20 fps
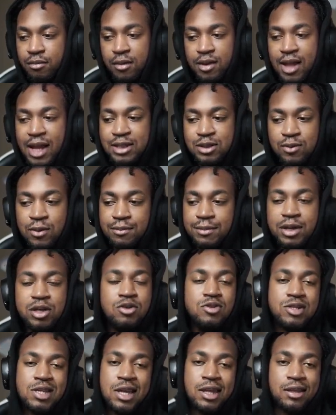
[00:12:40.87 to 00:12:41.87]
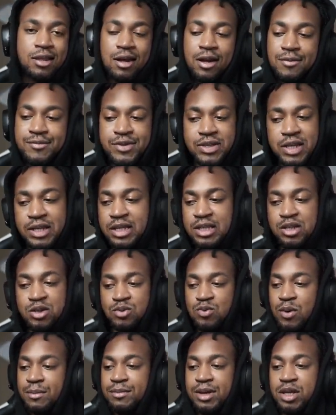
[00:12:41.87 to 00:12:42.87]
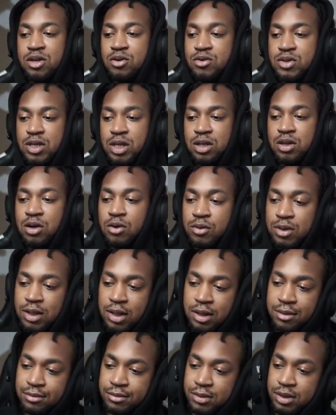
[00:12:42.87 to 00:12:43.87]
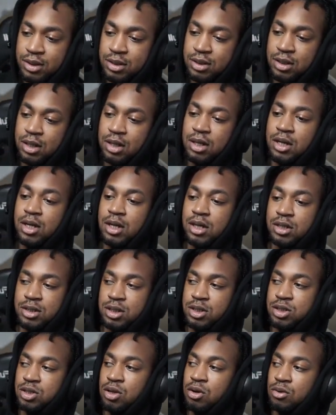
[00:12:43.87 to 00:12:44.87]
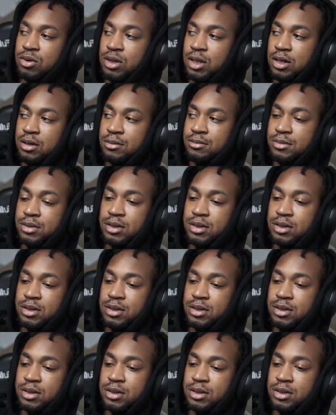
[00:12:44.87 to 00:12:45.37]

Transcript: That's with me using thumbs, and this is with me using no thumbs. Just no thumbs.